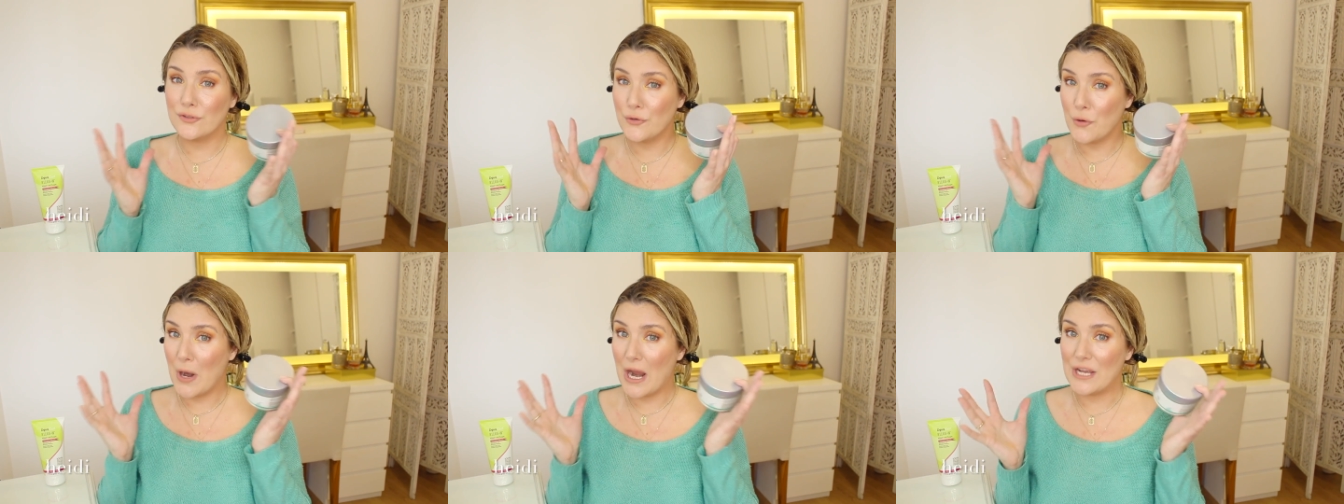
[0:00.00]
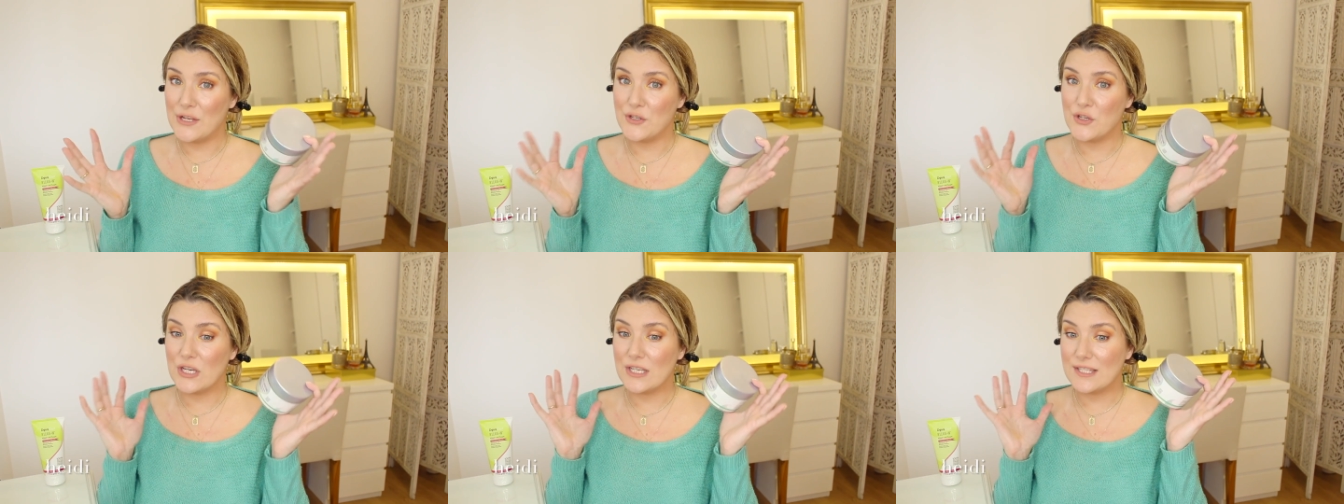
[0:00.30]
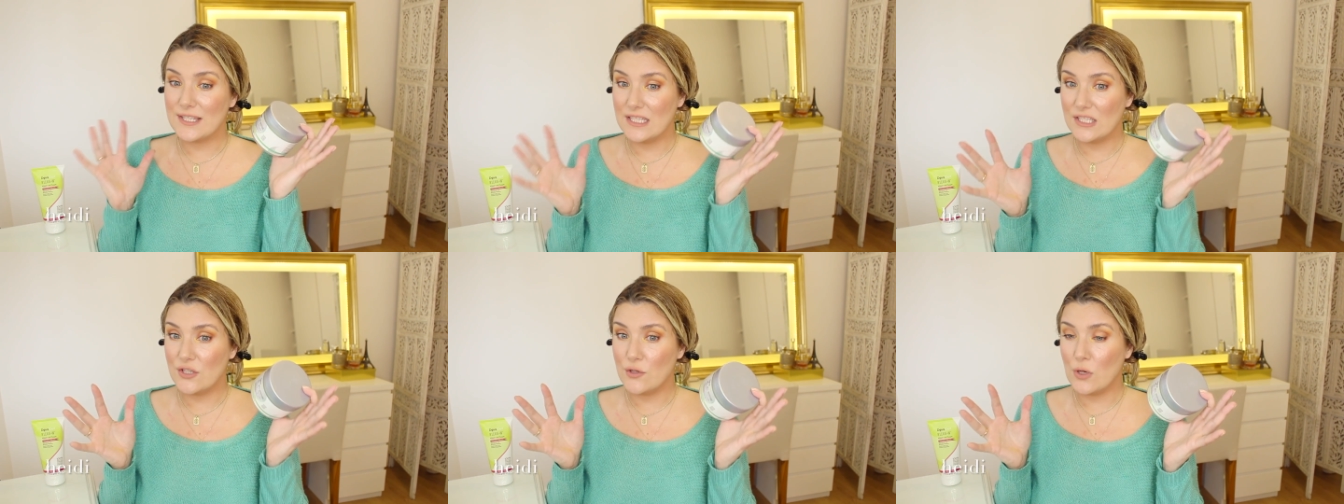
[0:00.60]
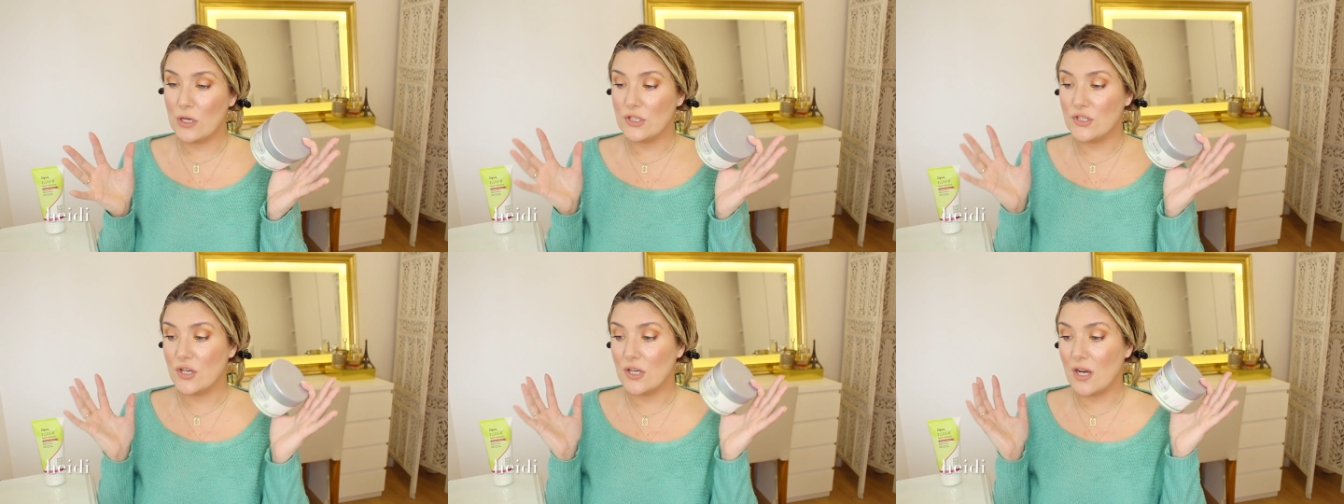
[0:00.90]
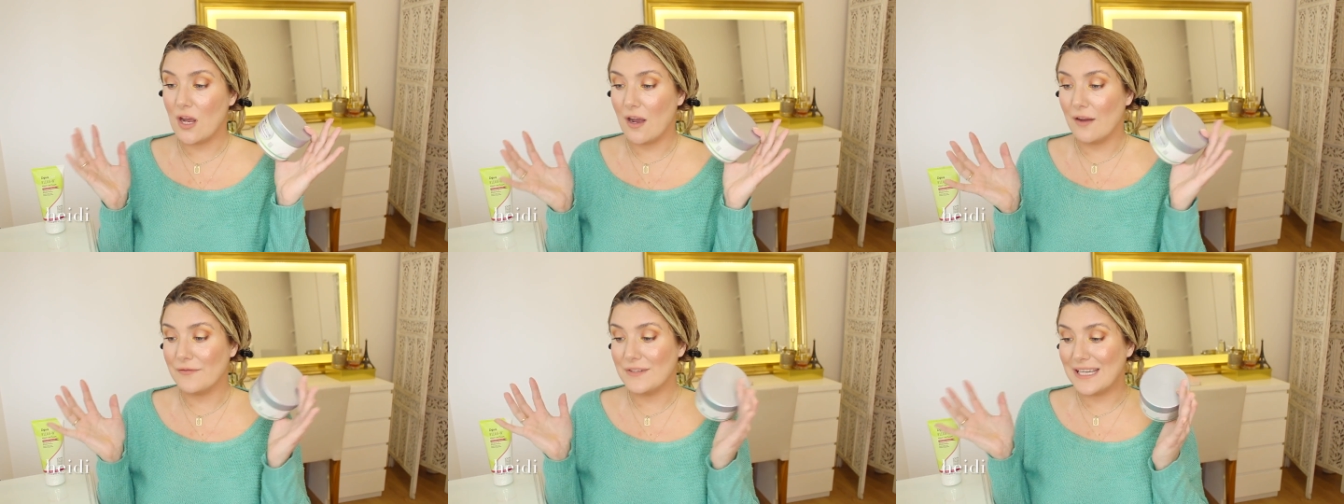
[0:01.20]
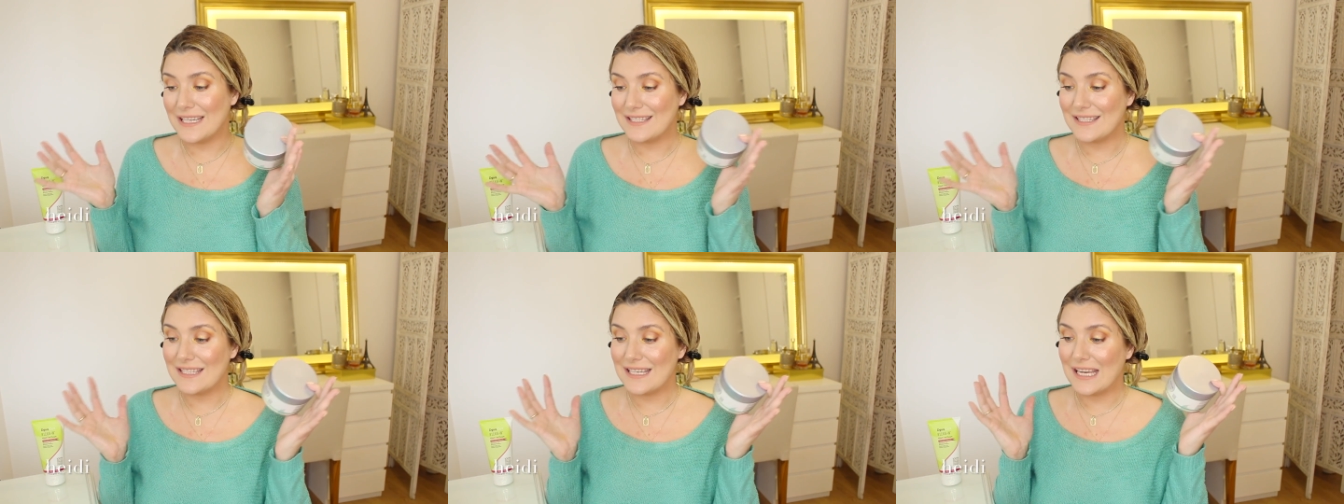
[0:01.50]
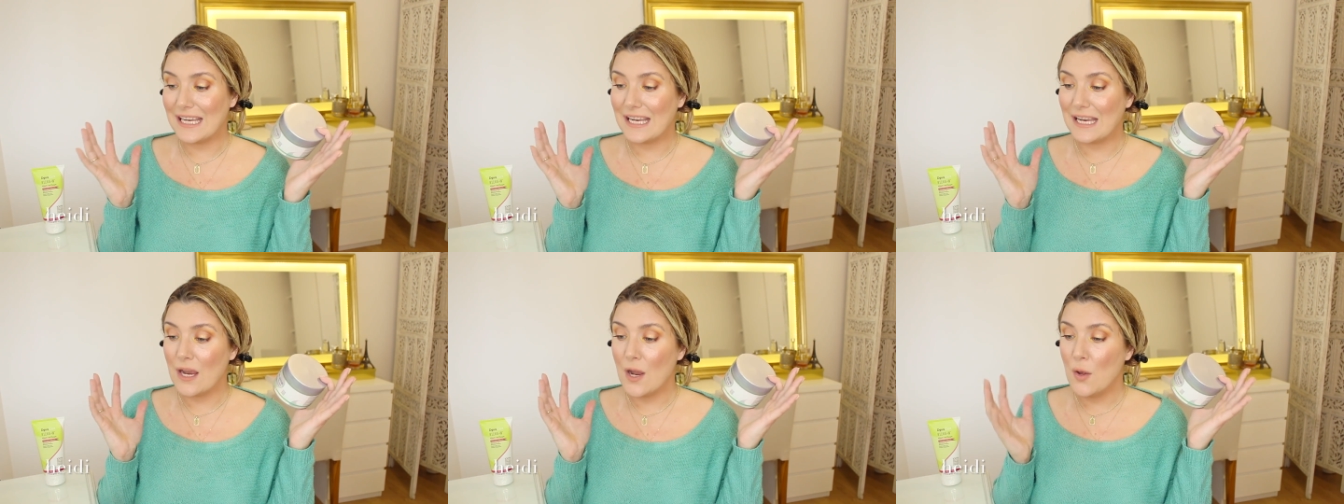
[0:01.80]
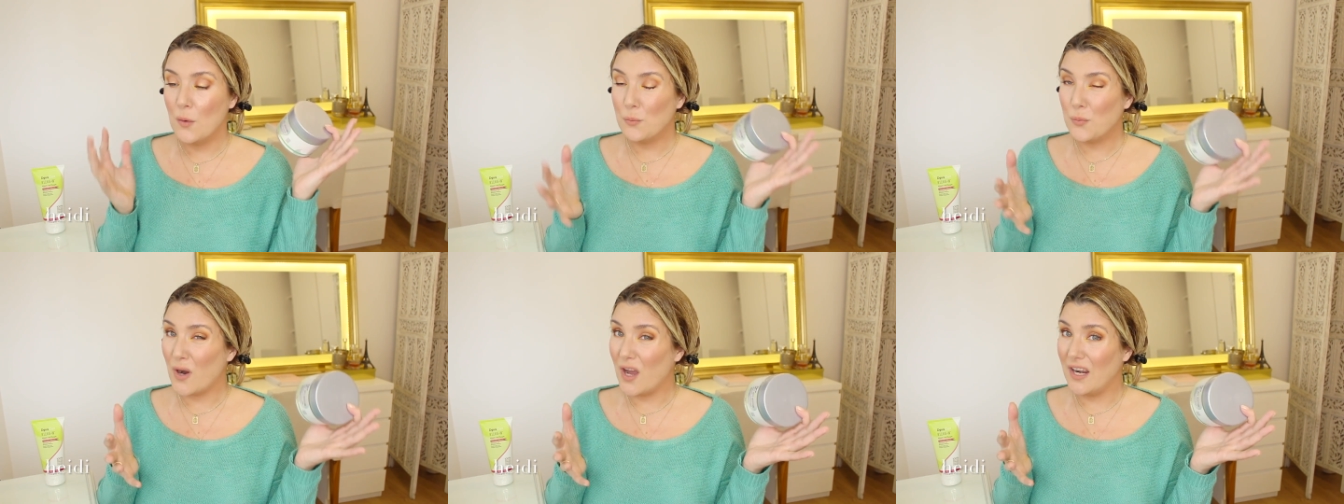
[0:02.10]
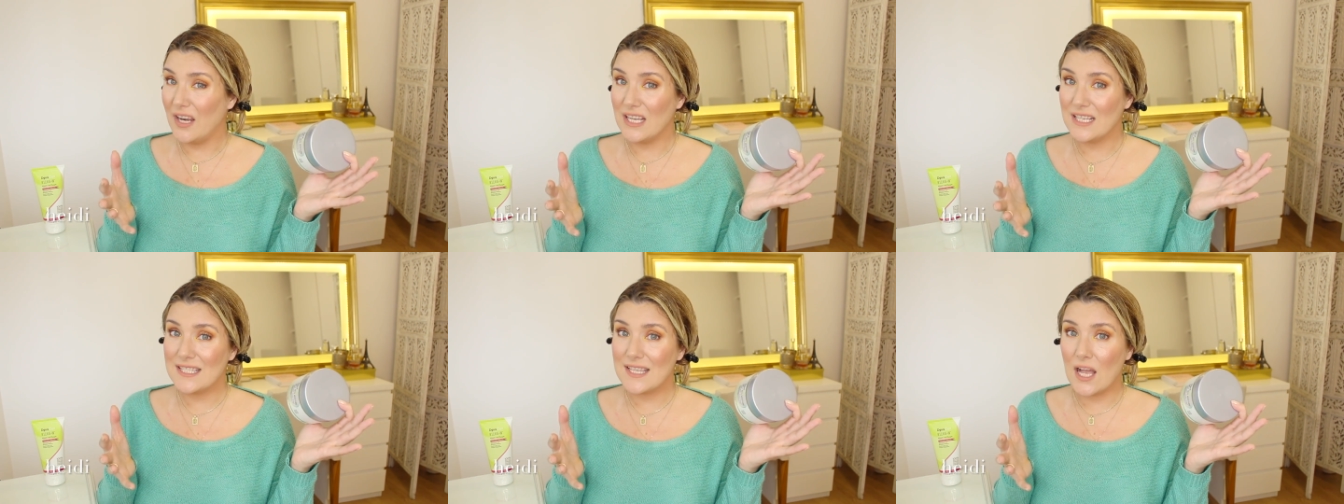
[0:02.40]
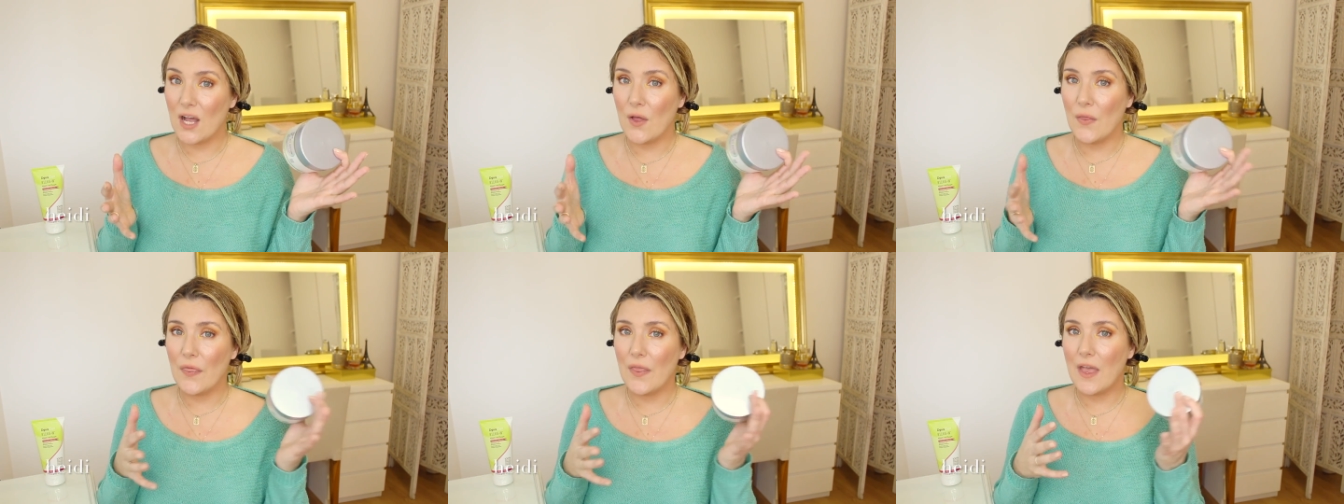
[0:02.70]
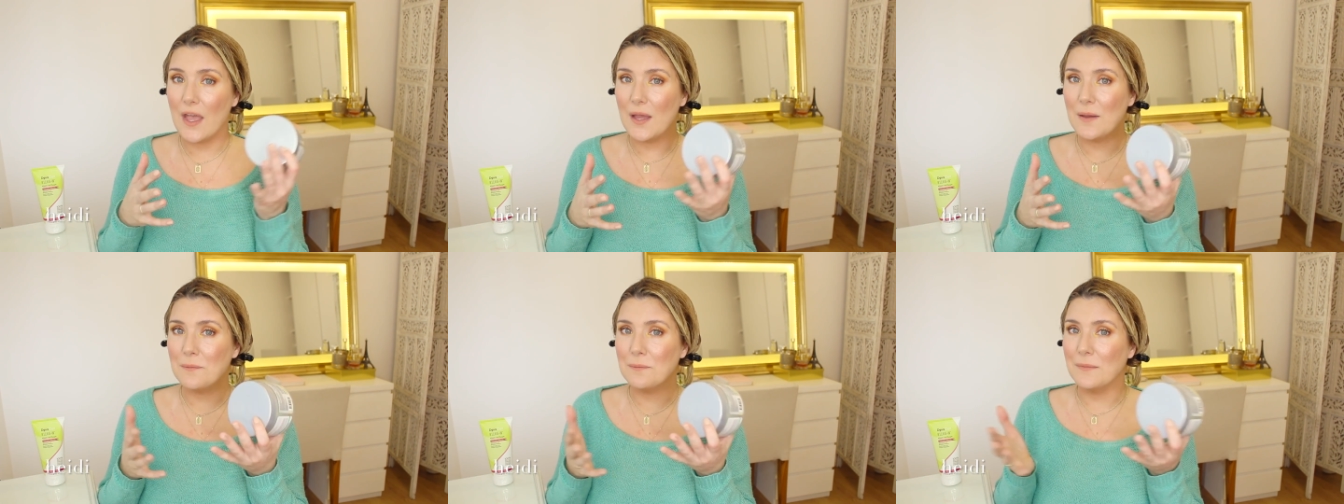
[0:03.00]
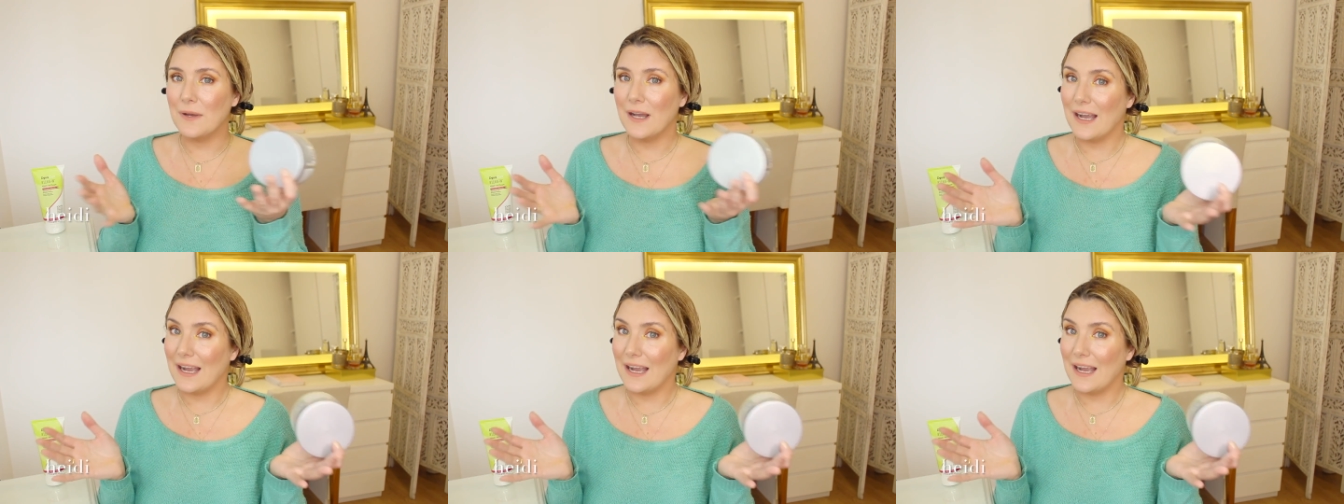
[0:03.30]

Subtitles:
tragic situation of testing products on them,